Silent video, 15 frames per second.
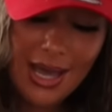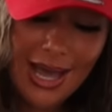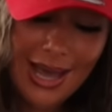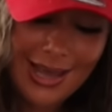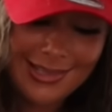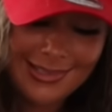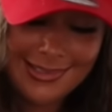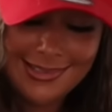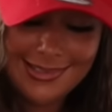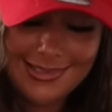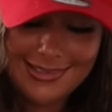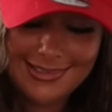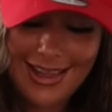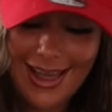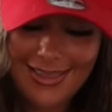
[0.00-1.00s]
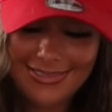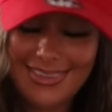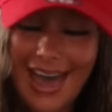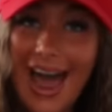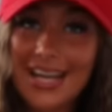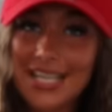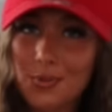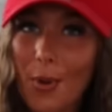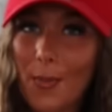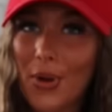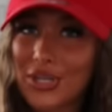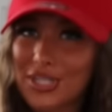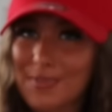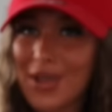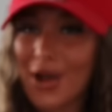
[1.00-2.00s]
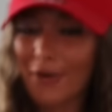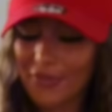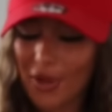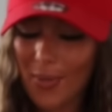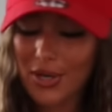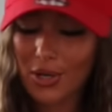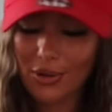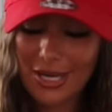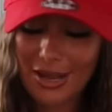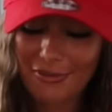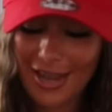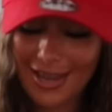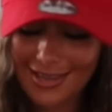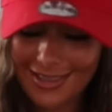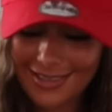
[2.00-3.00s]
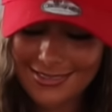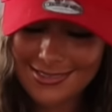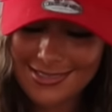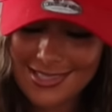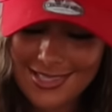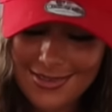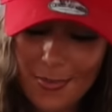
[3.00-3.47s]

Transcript: And that is what puts me off going on Love Island.